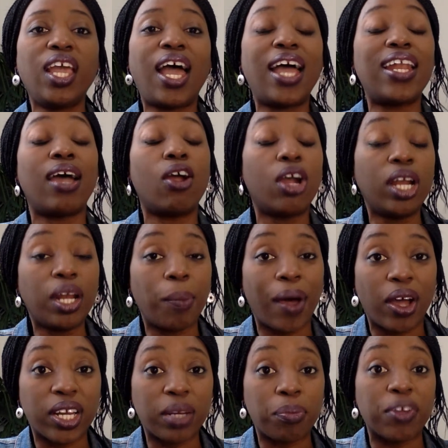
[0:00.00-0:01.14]
I'd heard
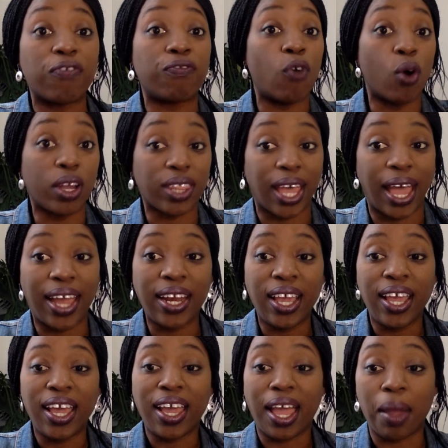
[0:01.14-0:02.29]
about it before that,
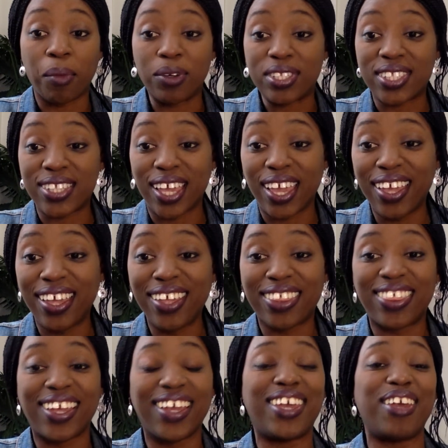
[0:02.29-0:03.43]
I must say.
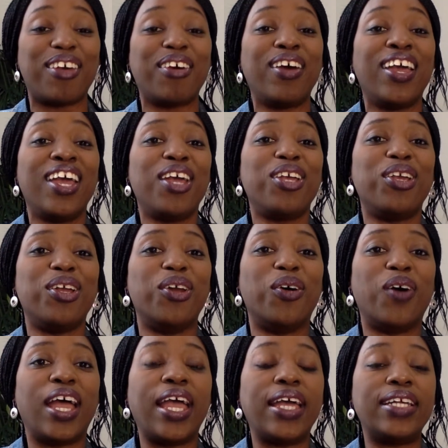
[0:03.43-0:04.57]
Thank you.
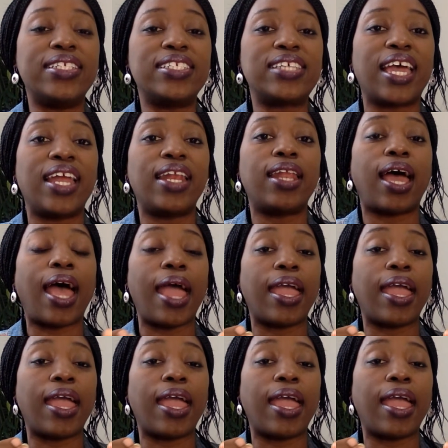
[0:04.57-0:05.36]
And